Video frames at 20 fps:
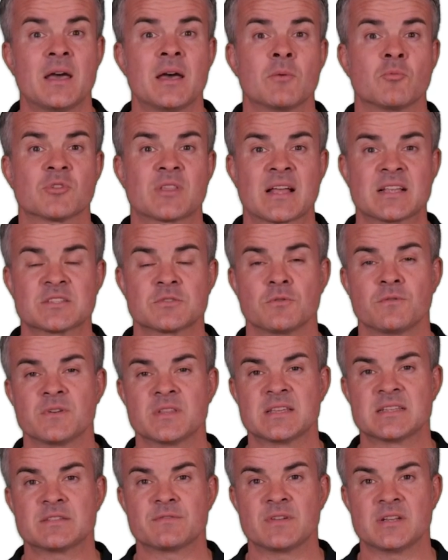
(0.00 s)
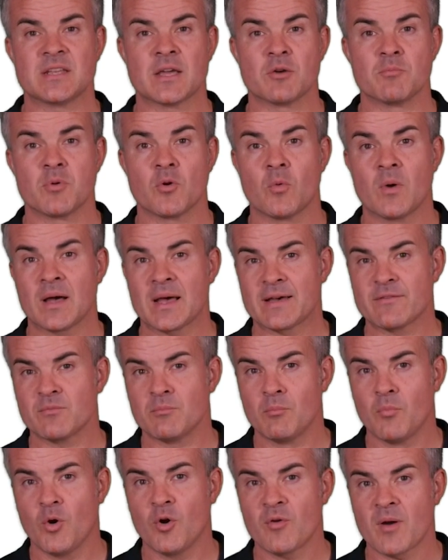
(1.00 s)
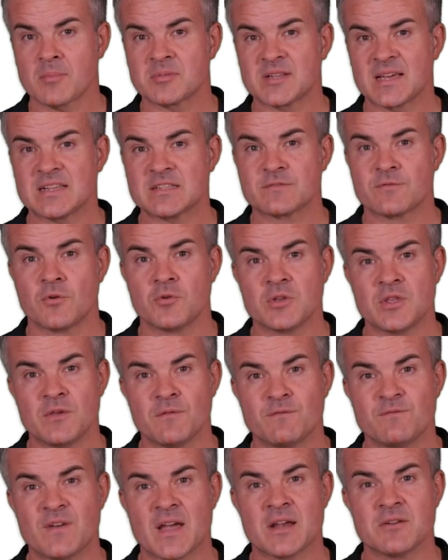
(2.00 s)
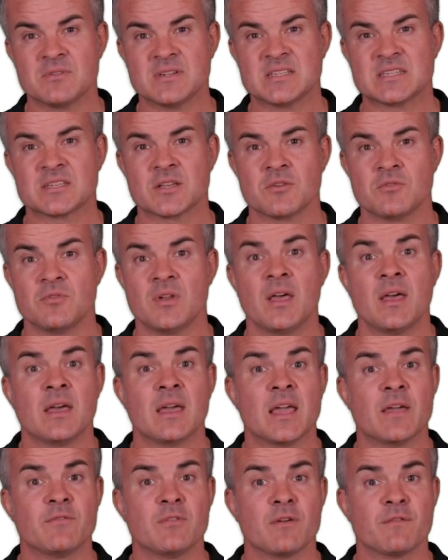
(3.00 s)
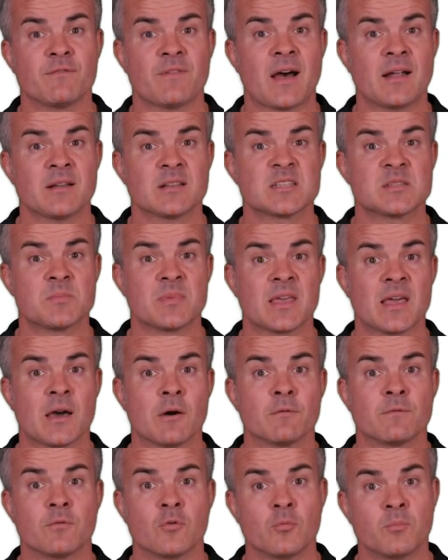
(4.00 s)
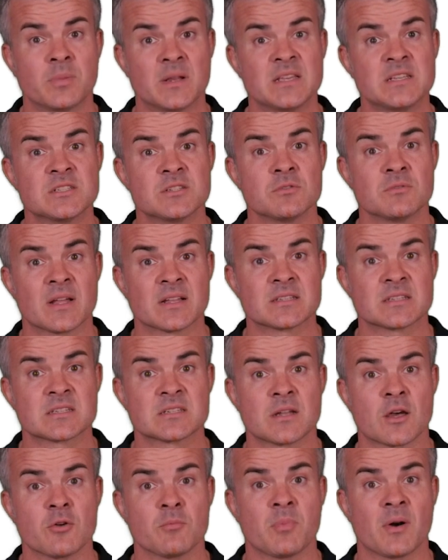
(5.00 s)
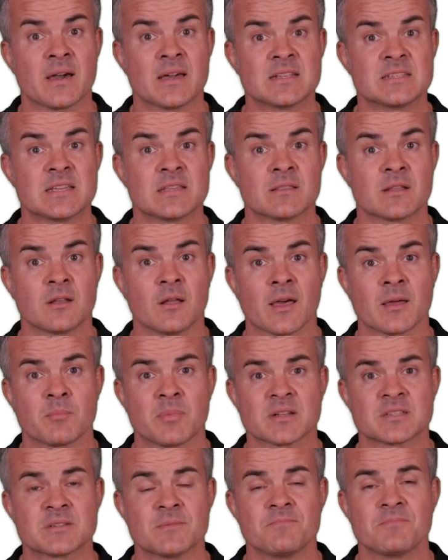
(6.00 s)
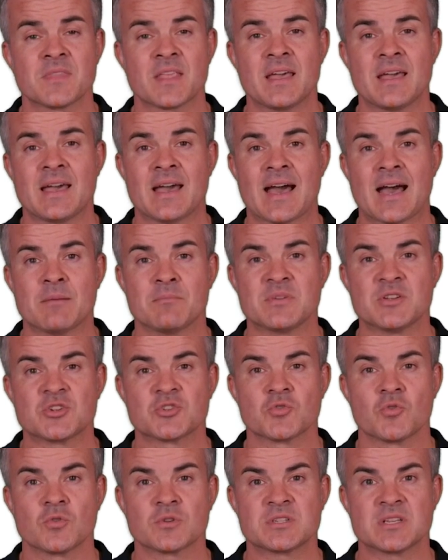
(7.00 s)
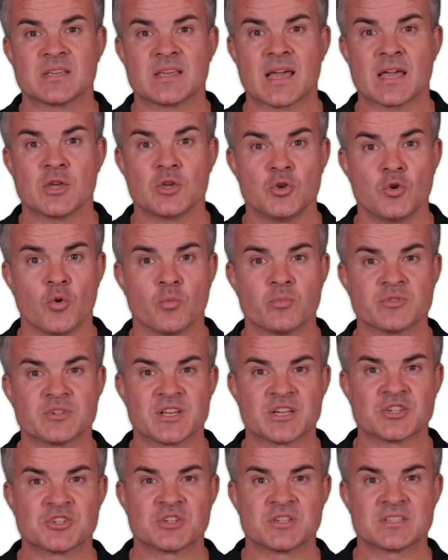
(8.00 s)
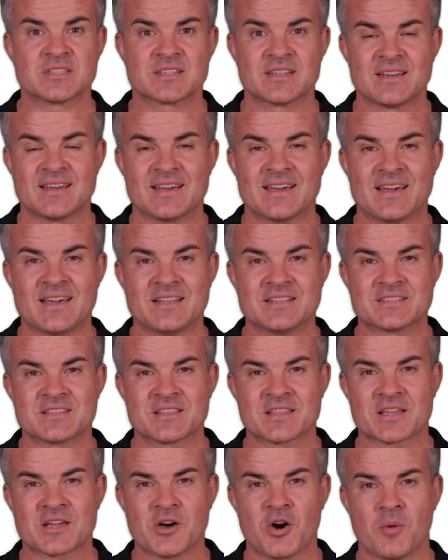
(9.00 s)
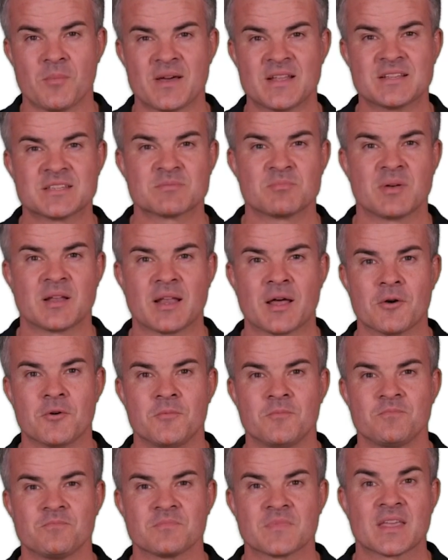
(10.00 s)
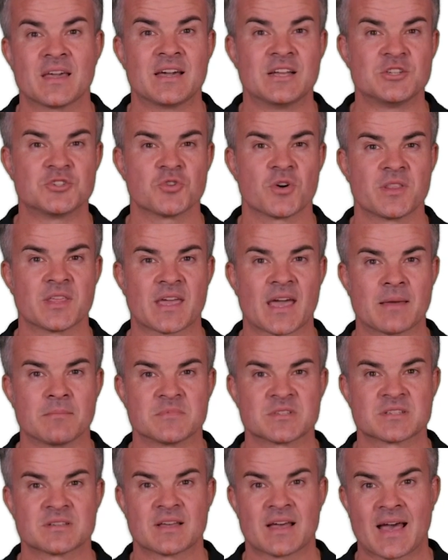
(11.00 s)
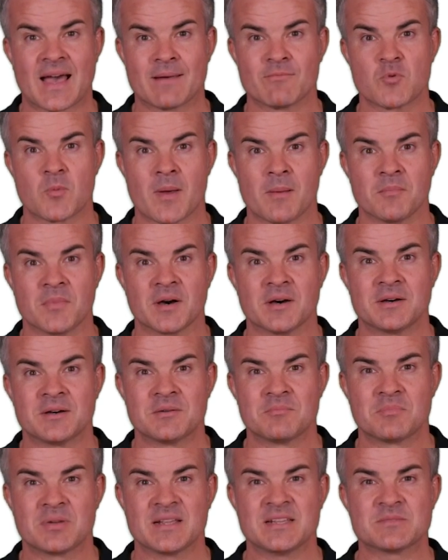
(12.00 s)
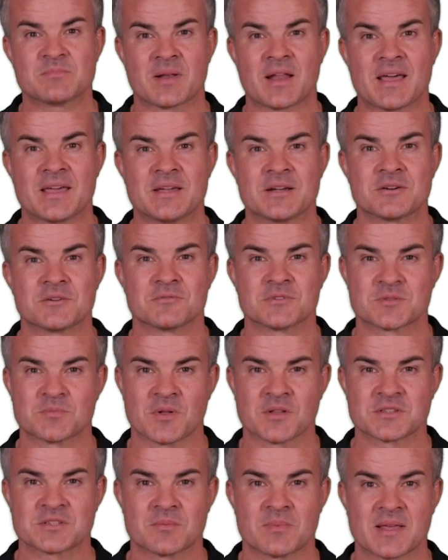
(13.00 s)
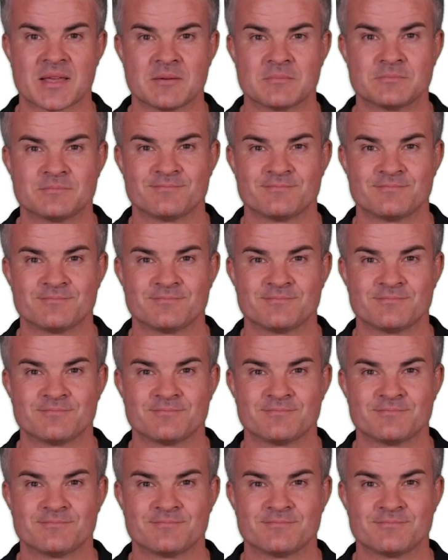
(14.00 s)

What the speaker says: Well, that's all for this video, but we'll have more updates for you very soon. If you found it to be helpful, please do let us know by hitting the like button, and be sure to get your predictions into the comments below. Enjoy the games, and remember, please play responsibly.